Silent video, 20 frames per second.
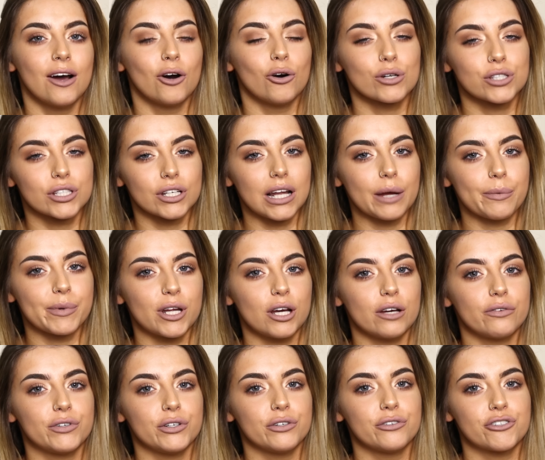Also let me
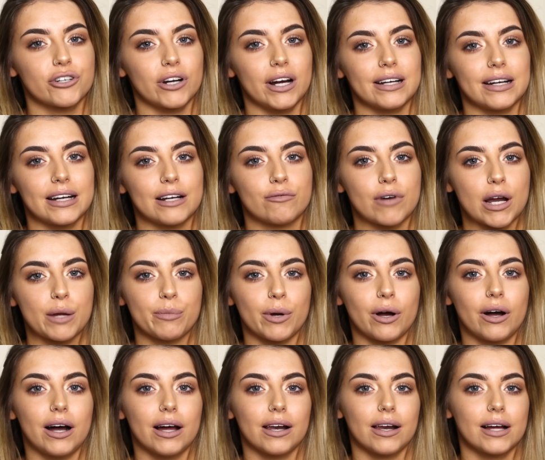know if you've tried any
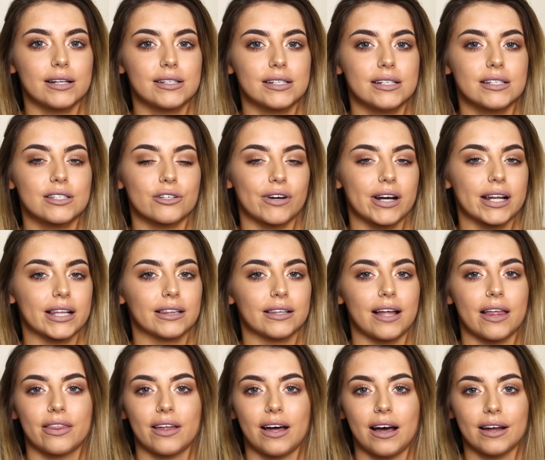rainbow highlighters or anything
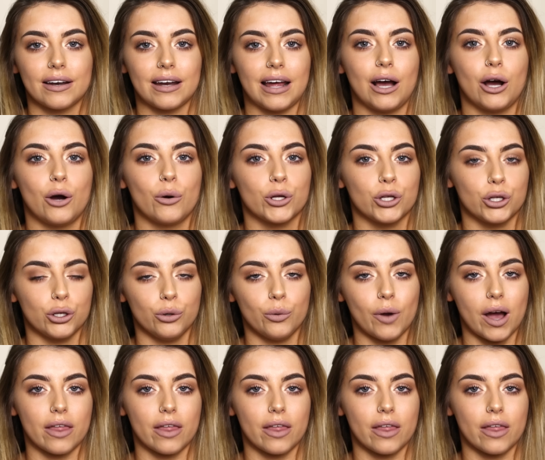like that and how you